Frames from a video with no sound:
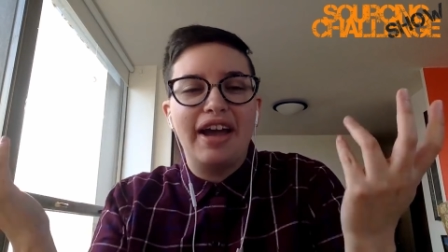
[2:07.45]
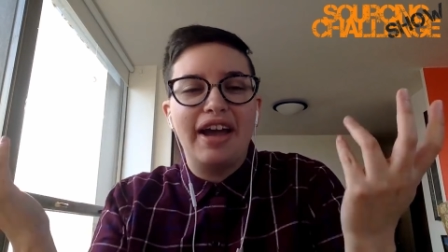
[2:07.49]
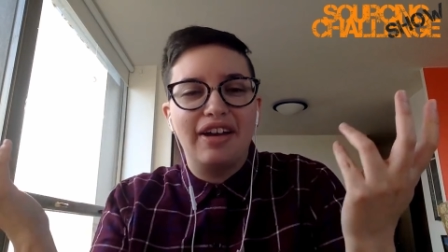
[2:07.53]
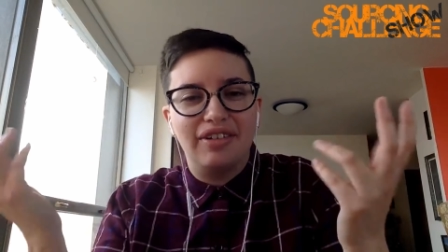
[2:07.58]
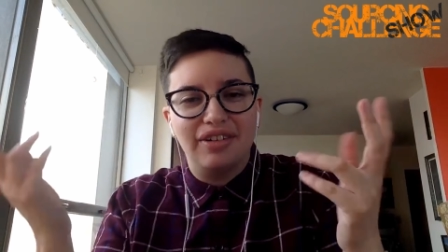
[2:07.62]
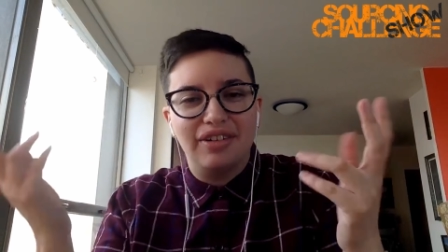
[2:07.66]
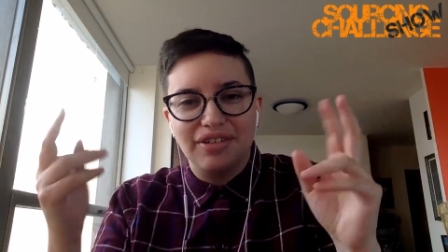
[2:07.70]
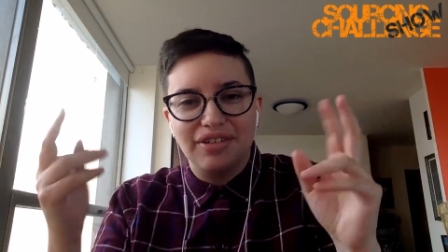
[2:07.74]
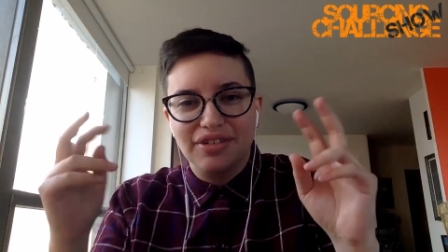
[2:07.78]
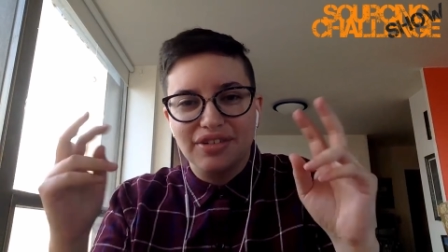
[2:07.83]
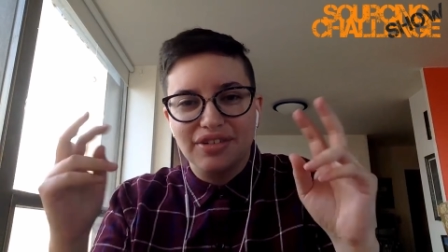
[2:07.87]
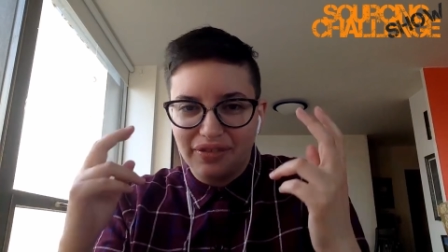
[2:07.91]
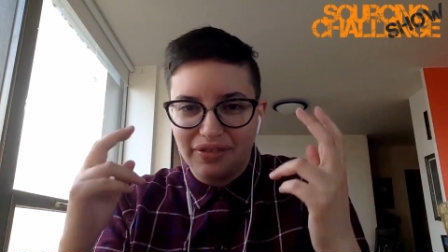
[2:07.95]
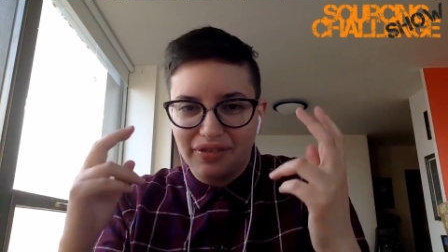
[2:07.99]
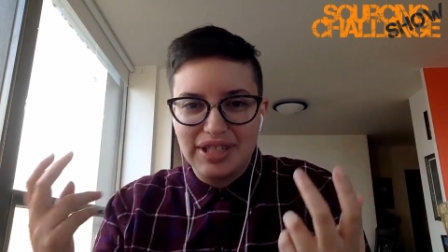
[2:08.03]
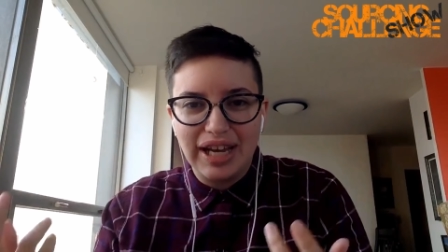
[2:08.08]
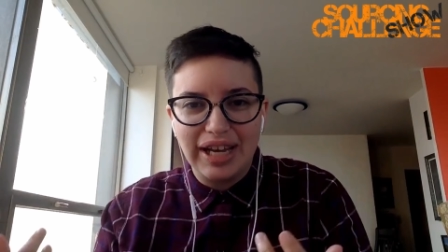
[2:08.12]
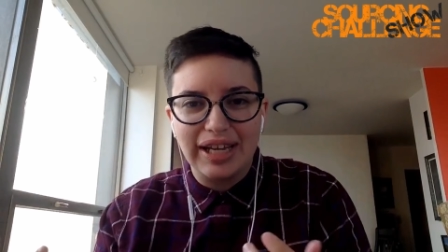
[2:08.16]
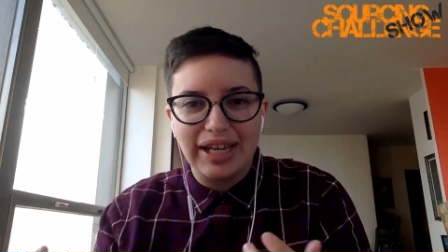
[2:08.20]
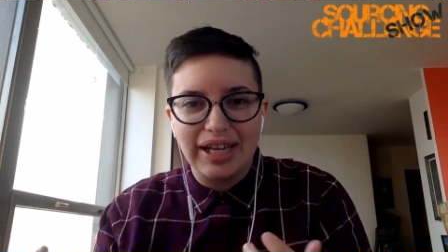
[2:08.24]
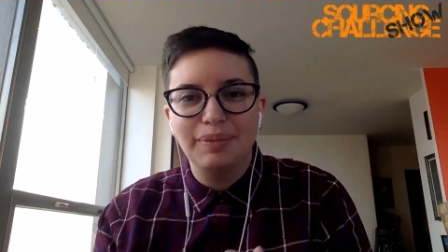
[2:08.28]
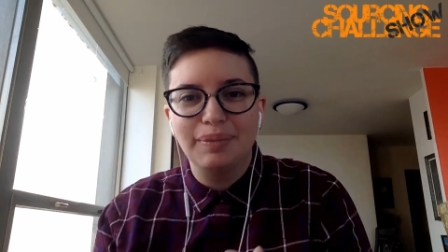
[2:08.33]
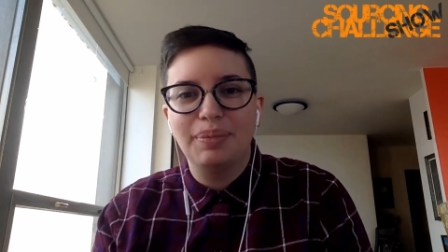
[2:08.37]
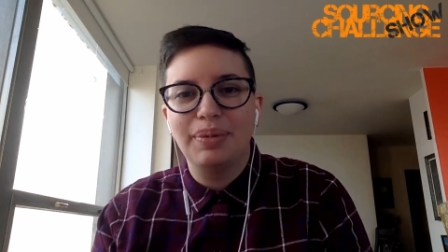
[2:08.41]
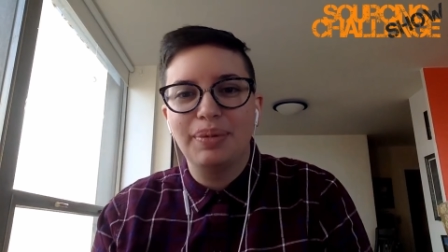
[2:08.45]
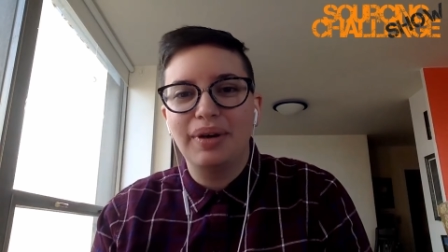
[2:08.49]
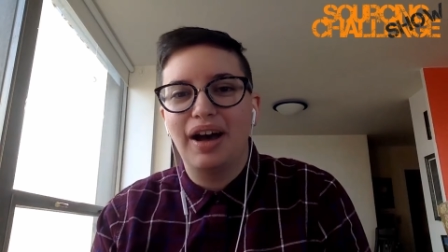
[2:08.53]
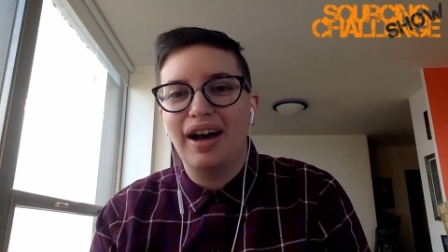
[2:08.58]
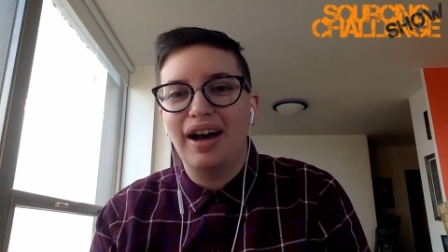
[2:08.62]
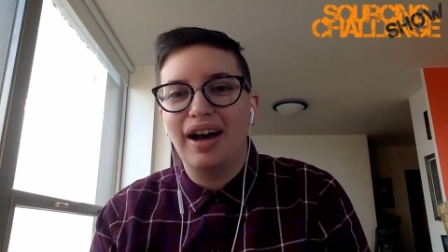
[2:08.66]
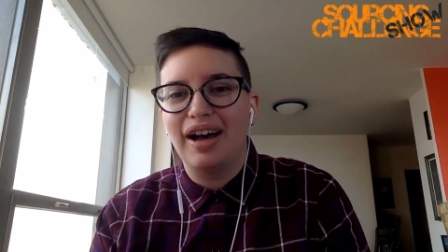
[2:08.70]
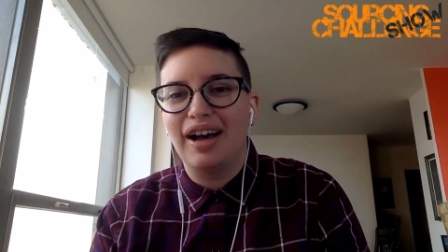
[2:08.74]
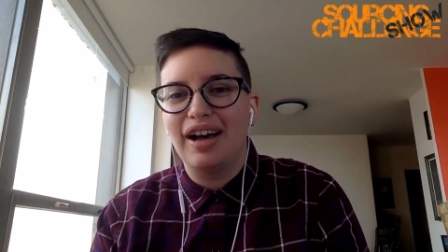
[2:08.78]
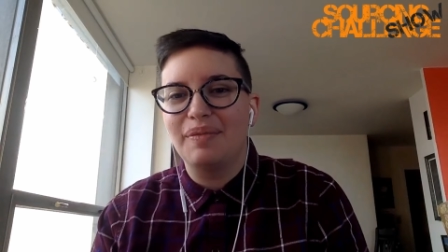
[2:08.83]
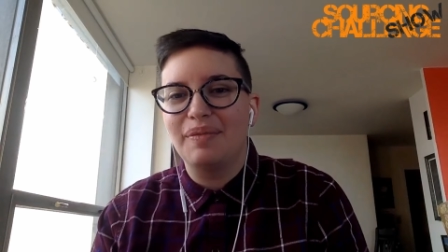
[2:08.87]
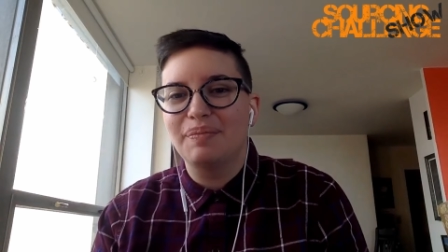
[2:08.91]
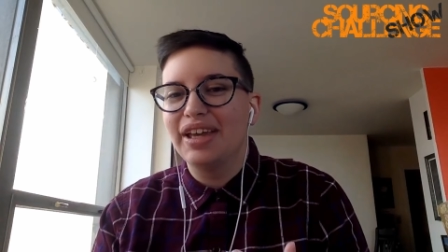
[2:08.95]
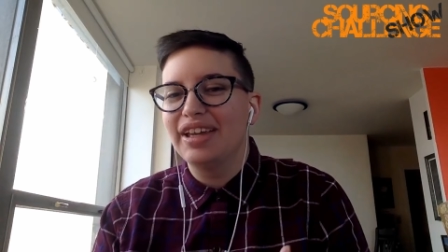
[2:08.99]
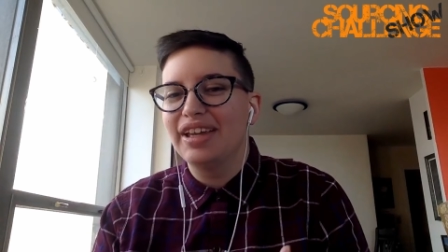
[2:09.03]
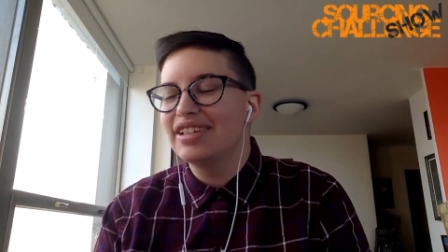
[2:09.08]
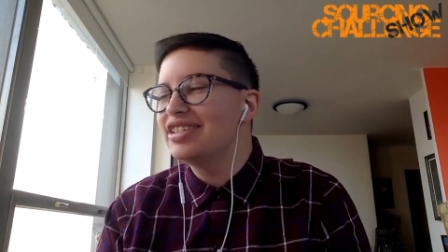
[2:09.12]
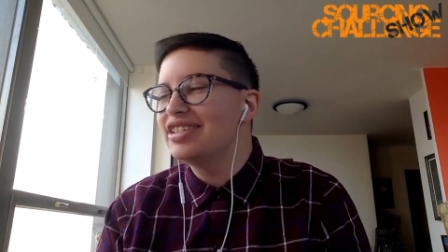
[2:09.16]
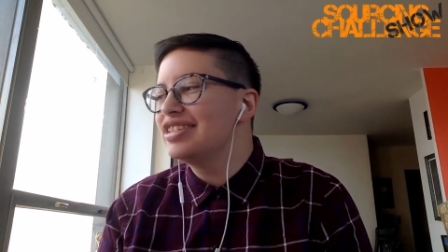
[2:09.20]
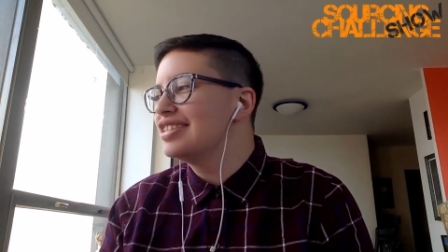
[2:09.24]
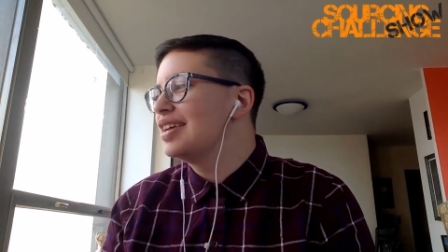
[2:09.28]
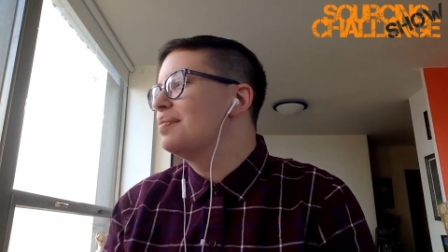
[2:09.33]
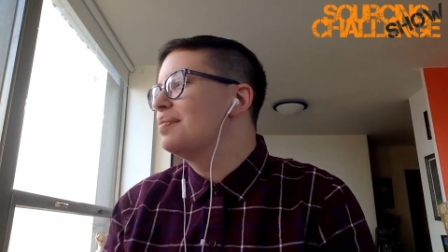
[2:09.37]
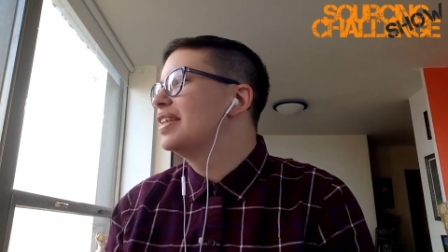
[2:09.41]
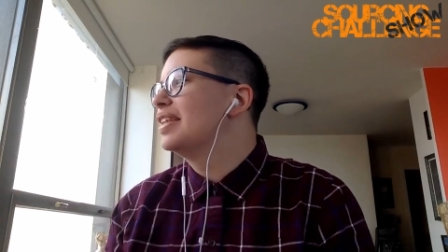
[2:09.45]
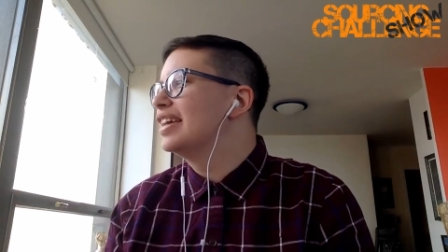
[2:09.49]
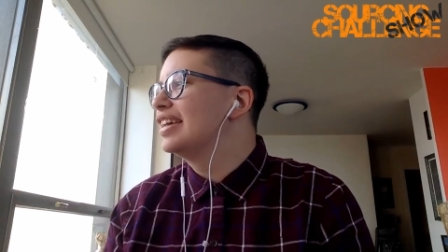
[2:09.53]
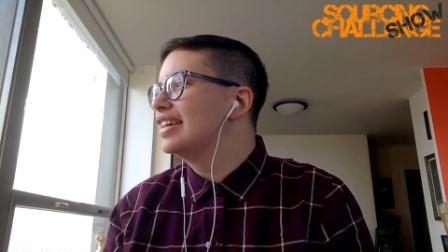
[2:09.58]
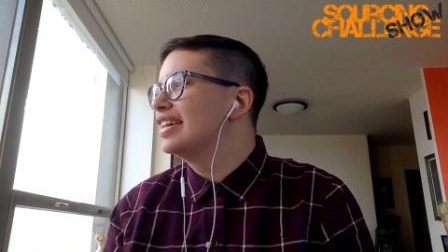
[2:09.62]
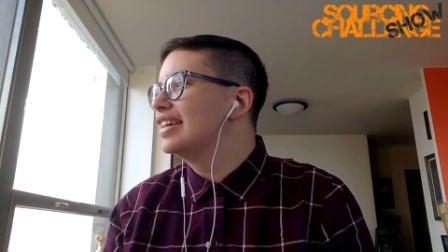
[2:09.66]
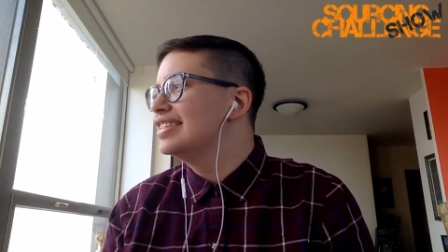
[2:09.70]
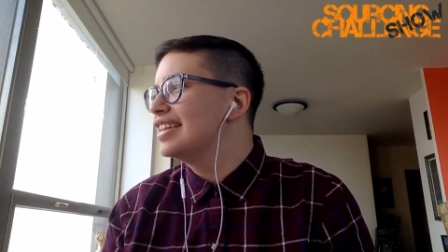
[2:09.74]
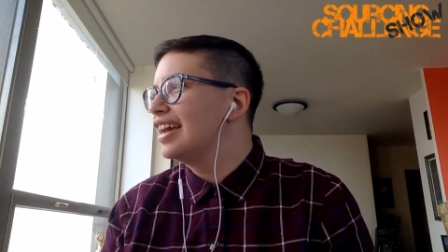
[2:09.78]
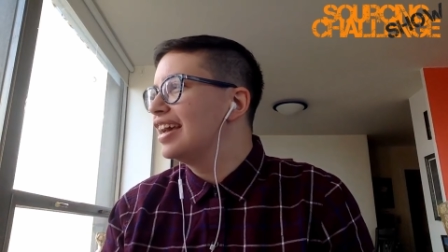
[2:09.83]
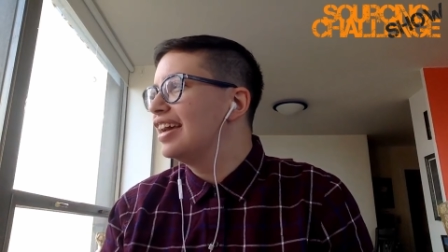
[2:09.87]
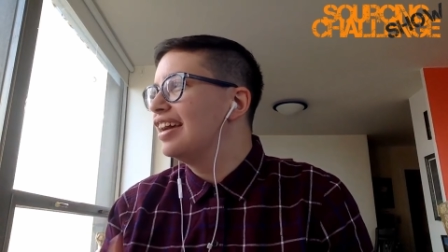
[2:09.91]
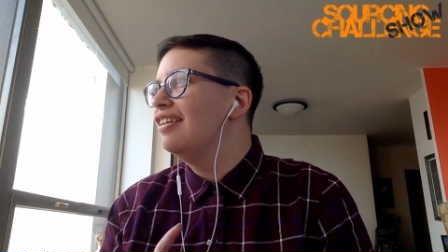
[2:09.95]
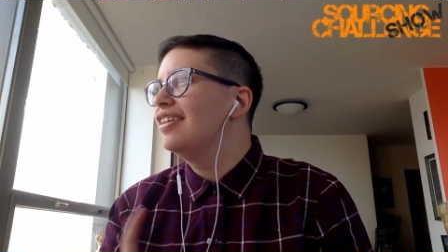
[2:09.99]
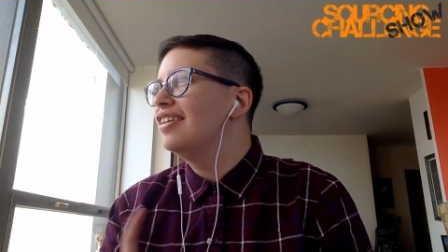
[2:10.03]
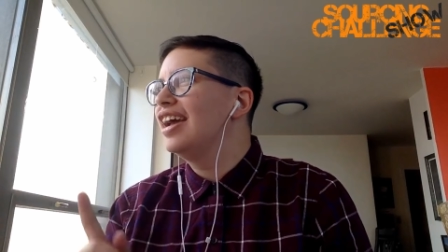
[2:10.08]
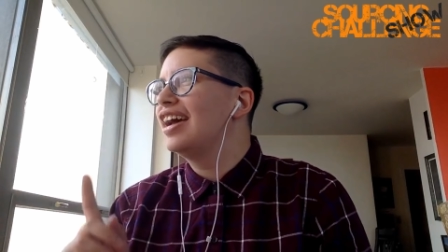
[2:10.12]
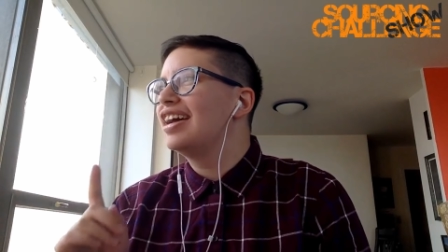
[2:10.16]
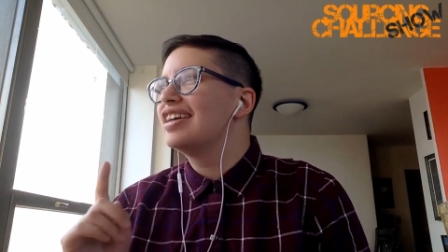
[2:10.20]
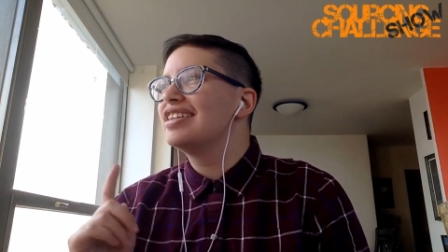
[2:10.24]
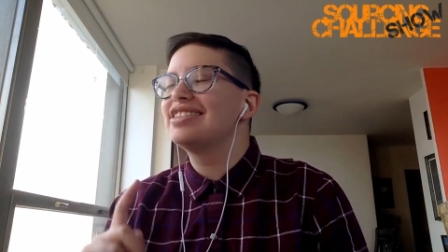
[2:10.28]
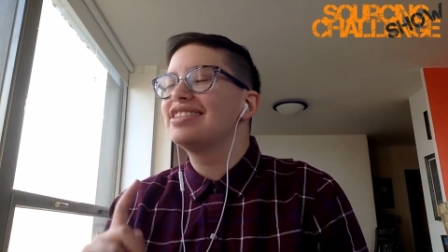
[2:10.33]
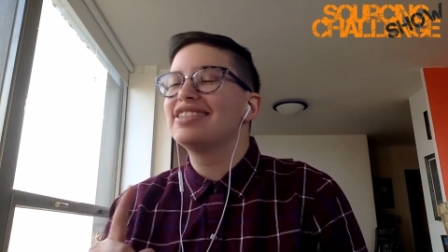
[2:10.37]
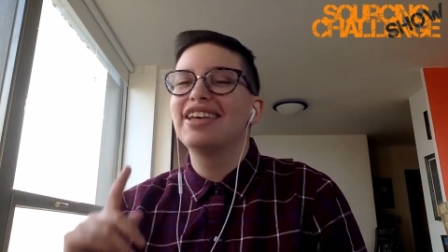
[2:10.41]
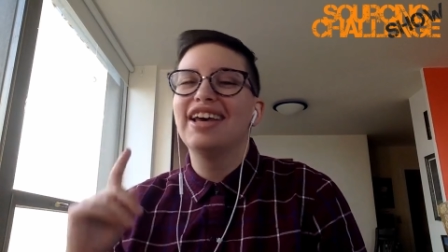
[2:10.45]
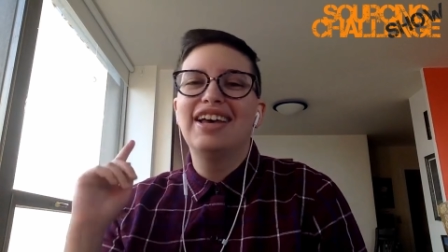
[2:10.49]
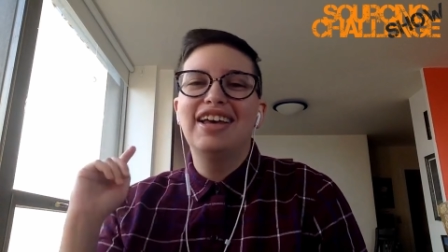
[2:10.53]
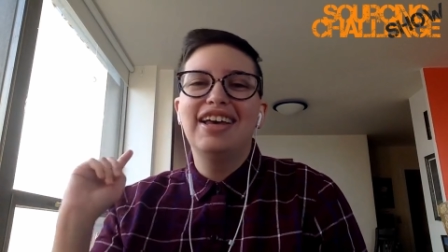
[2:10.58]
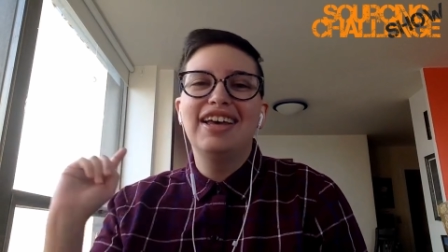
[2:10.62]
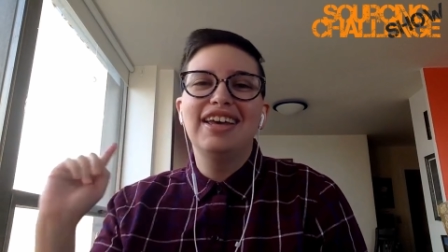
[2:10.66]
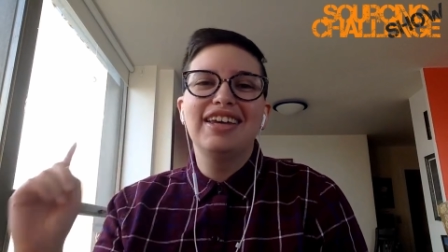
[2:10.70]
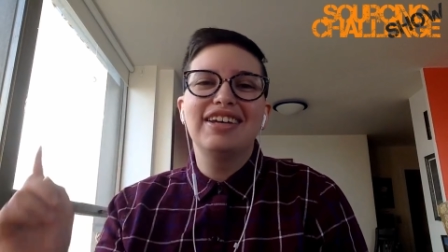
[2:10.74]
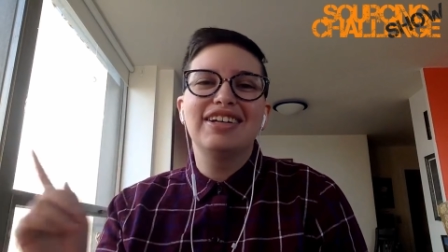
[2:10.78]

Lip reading: files of a type into something and say, oh yes,